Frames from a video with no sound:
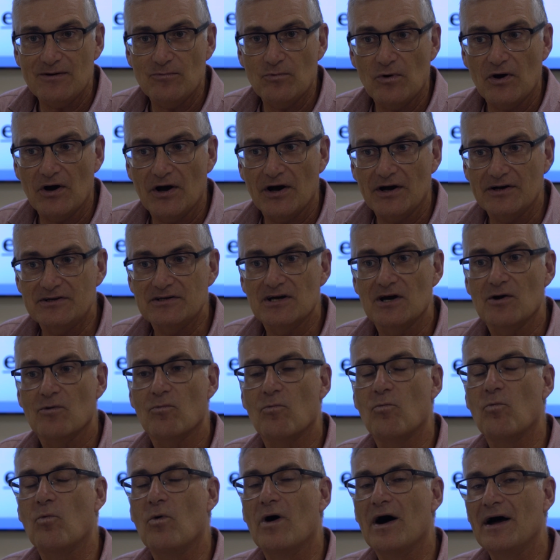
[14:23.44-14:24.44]
word,
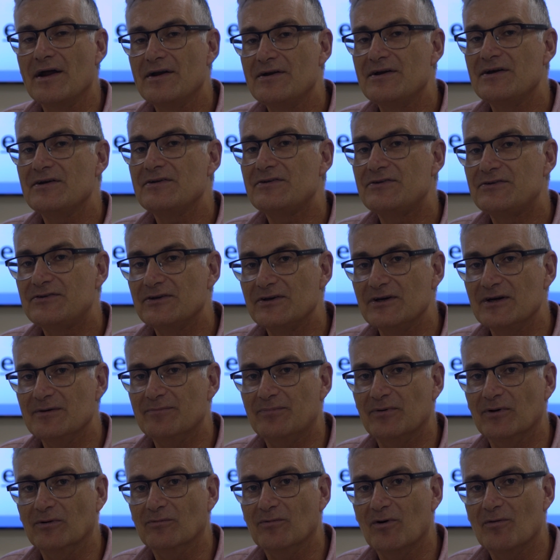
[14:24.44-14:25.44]
one
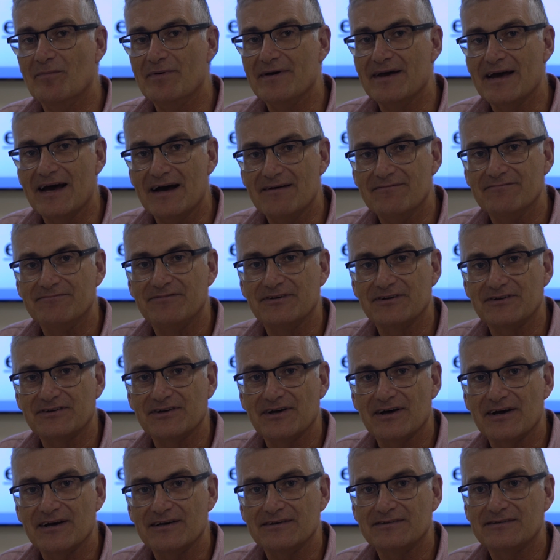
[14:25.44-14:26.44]
syllable will be
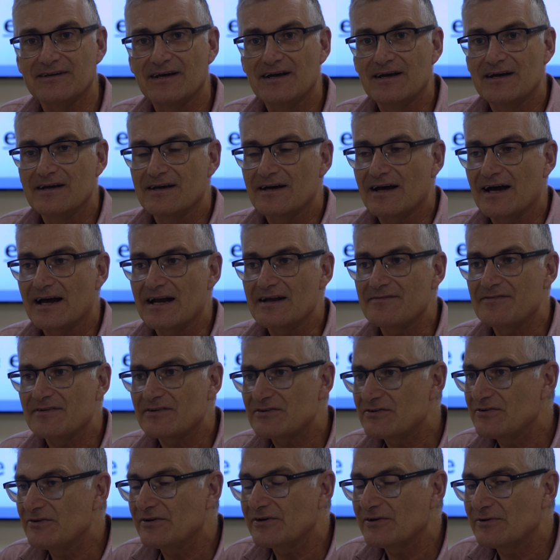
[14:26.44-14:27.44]
emphasized. And if
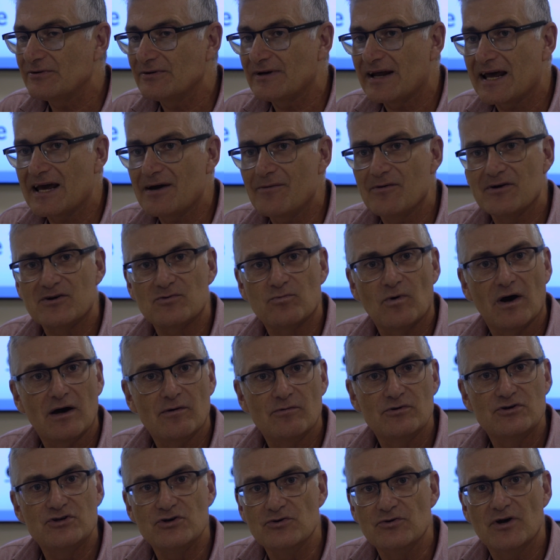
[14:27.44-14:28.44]
it's not your language, why
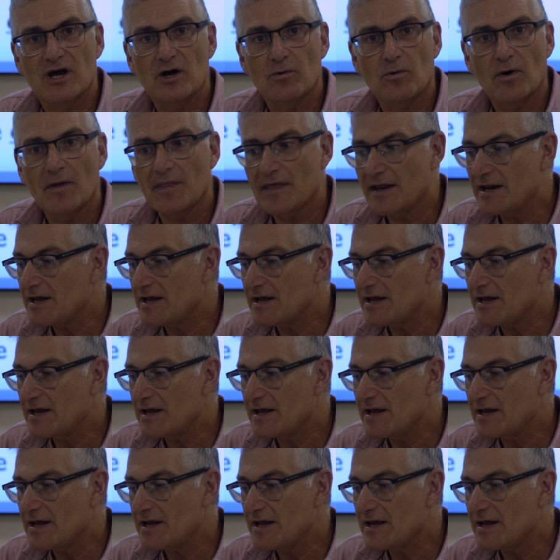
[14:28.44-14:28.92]
would you know what that